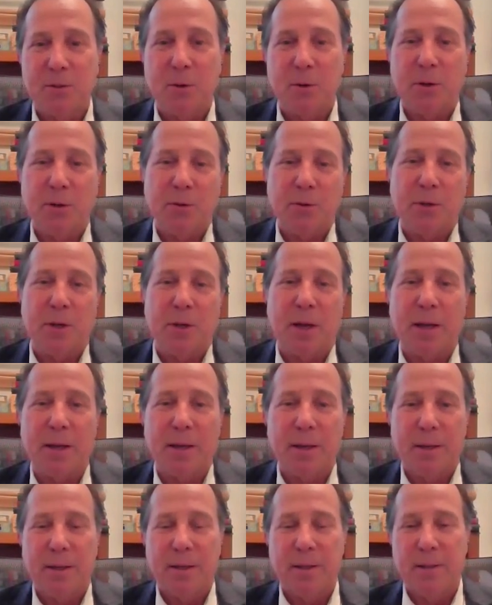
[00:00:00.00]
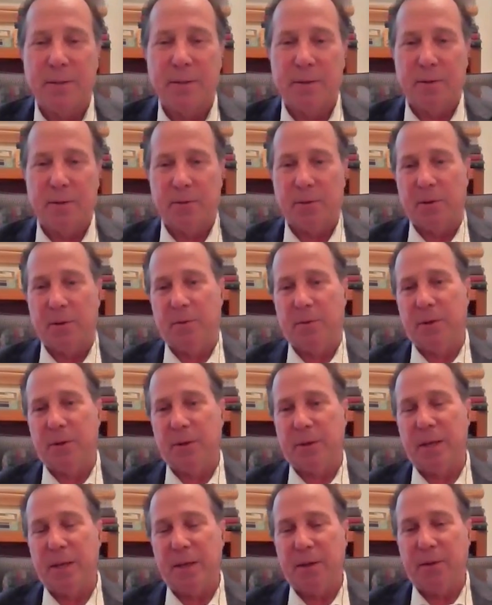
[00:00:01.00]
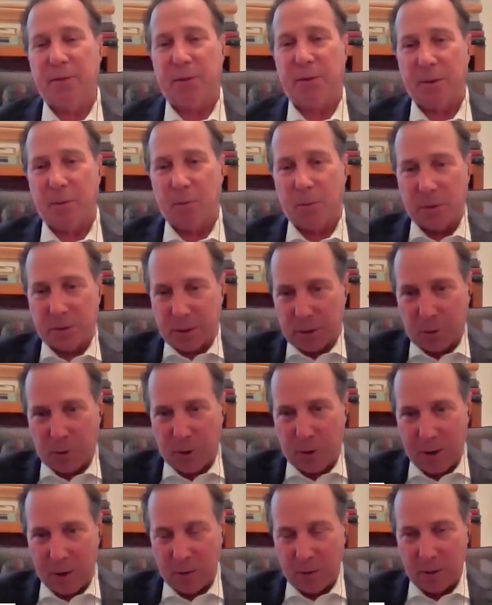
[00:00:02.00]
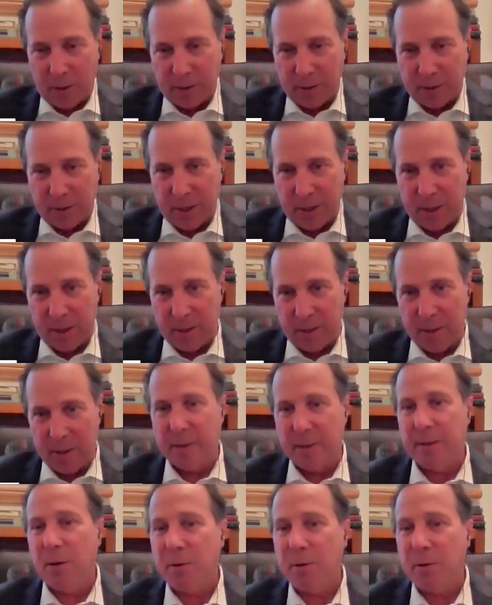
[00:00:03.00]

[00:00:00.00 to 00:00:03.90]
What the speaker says: So here you guy, the king thing was a crown on his head.